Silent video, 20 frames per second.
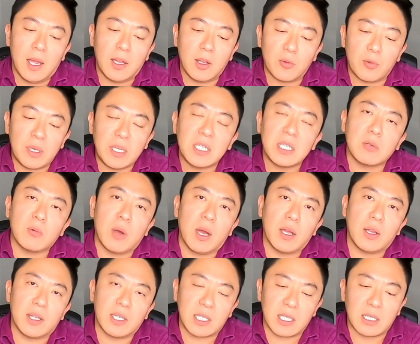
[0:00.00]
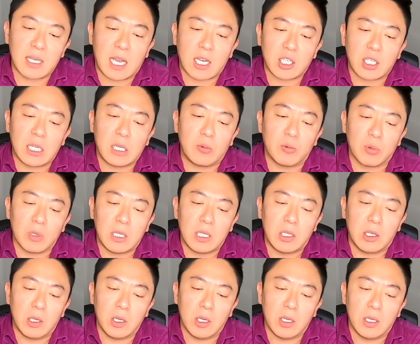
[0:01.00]
And the reason why this is actually really
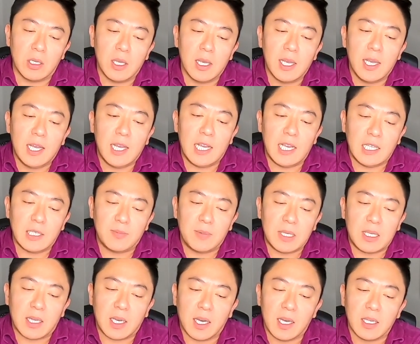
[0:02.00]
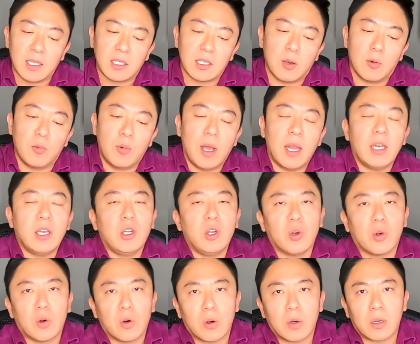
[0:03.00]
good is because when
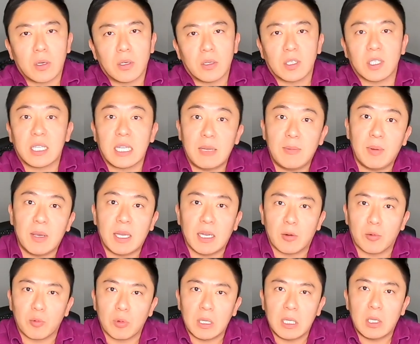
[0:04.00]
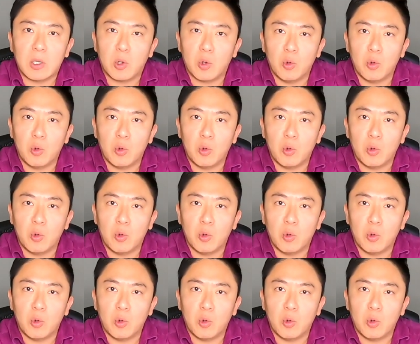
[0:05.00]
you're sleeping in a really